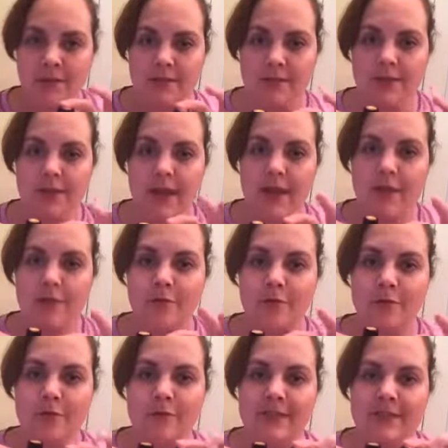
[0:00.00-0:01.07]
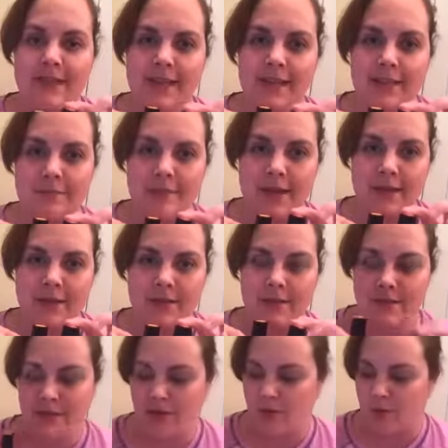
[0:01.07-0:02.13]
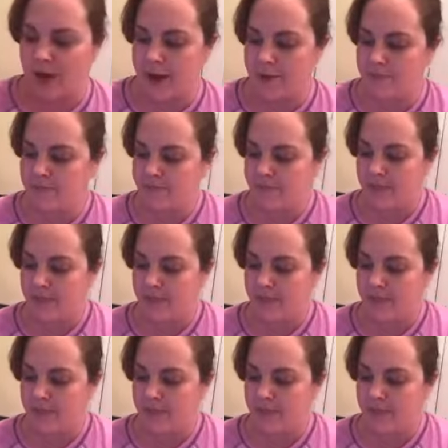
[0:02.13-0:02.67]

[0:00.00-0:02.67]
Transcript: This is kind of daily maintenance, okay?